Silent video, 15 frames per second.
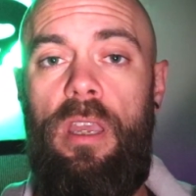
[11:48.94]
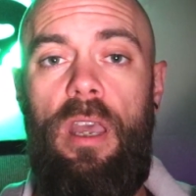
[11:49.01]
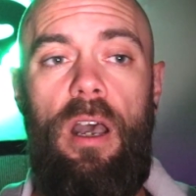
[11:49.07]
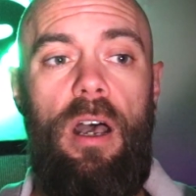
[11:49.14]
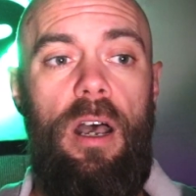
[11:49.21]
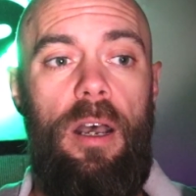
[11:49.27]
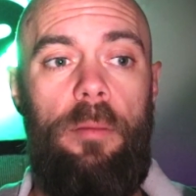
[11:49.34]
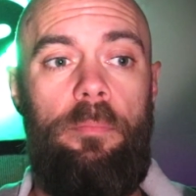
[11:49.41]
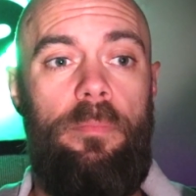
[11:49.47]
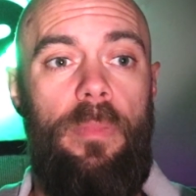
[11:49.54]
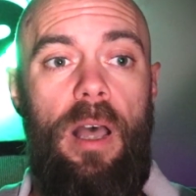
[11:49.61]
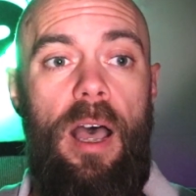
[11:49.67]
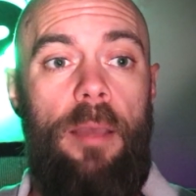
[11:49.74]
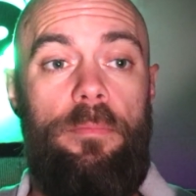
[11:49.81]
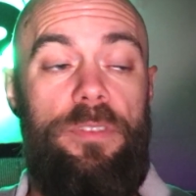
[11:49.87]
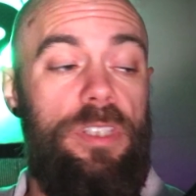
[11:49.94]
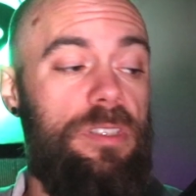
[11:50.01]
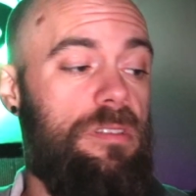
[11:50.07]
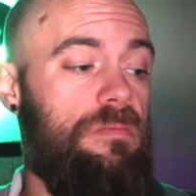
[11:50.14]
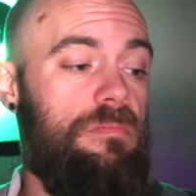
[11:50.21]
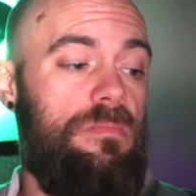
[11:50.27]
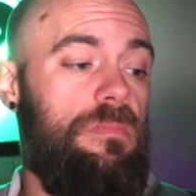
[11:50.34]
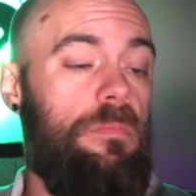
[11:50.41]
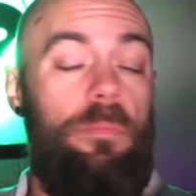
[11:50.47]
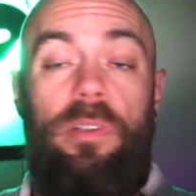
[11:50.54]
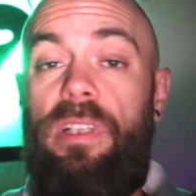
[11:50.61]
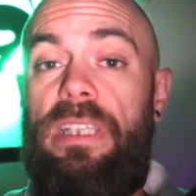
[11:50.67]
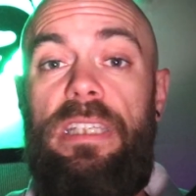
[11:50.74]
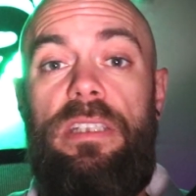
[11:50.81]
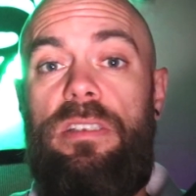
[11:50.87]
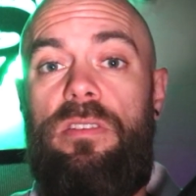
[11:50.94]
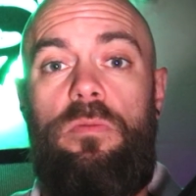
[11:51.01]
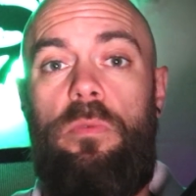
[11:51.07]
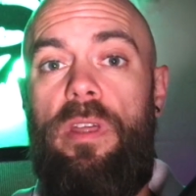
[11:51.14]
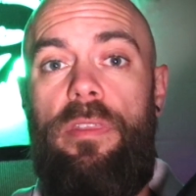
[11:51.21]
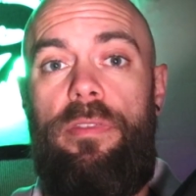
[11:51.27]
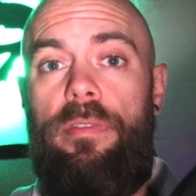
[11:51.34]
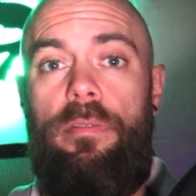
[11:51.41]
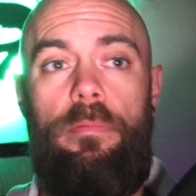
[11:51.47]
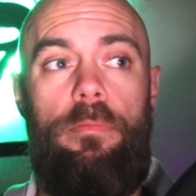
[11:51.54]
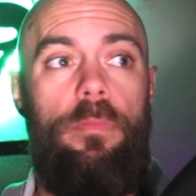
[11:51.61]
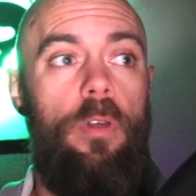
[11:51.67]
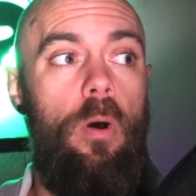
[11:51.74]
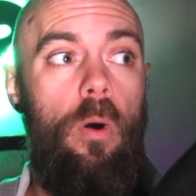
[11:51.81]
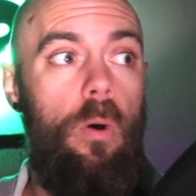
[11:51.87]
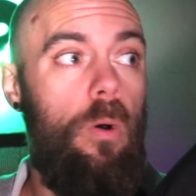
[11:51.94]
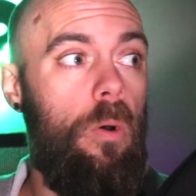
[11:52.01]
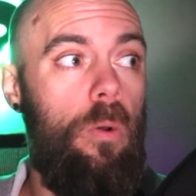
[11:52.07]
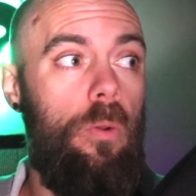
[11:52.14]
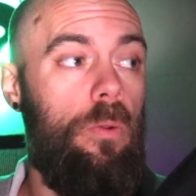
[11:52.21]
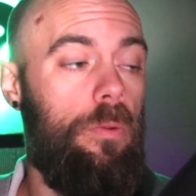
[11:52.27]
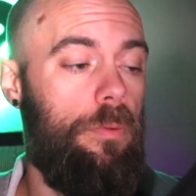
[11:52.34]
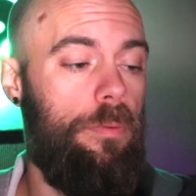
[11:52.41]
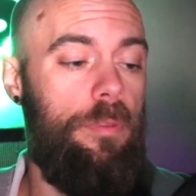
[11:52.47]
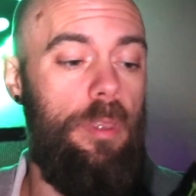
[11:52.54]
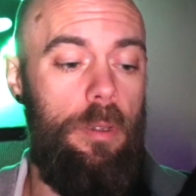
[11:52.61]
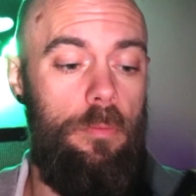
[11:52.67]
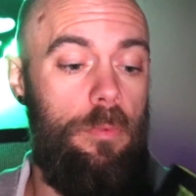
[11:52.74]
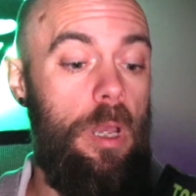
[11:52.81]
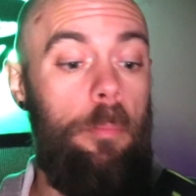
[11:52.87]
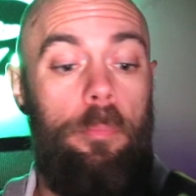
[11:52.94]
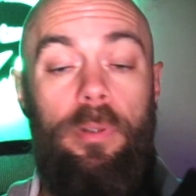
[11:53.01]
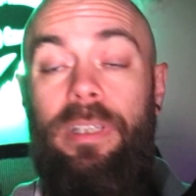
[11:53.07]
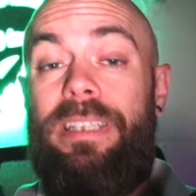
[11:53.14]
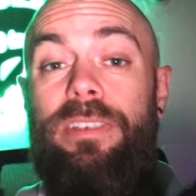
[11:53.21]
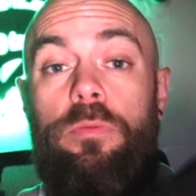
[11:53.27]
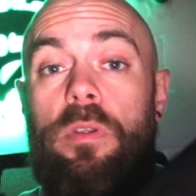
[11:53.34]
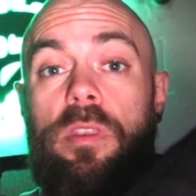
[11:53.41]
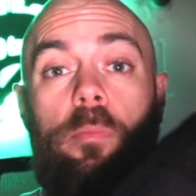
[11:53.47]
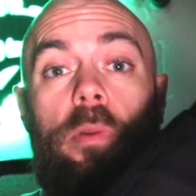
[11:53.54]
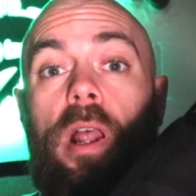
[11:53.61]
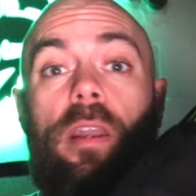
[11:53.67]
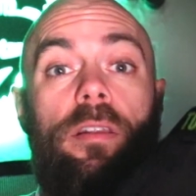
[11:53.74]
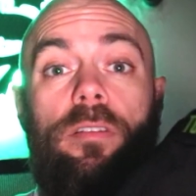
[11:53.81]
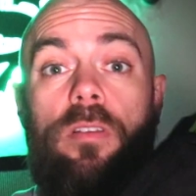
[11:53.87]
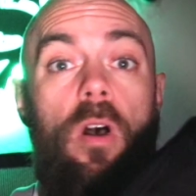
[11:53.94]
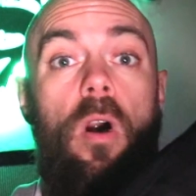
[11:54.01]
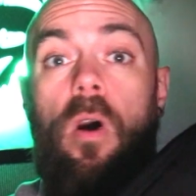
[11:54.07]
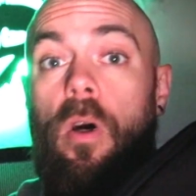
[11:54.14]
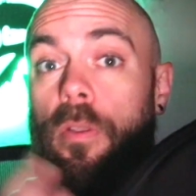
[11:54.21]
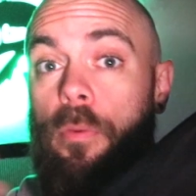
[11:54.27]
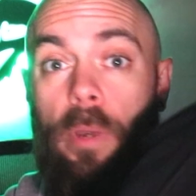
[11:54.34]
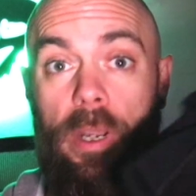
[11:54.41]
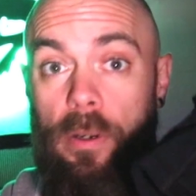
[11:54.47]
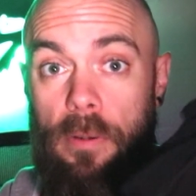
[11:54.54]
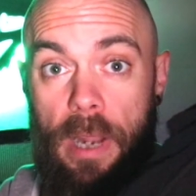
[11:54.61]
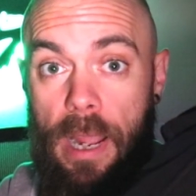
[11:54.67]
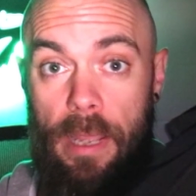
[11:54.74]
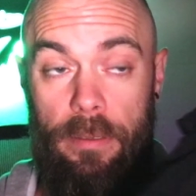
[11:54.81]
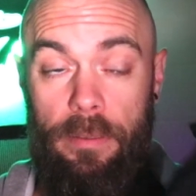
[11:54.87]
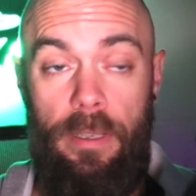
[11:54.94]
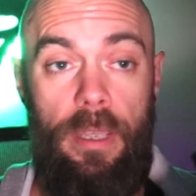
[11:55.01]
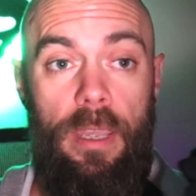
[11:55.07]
I'm just pleased with I'm pleased with the product all the way around.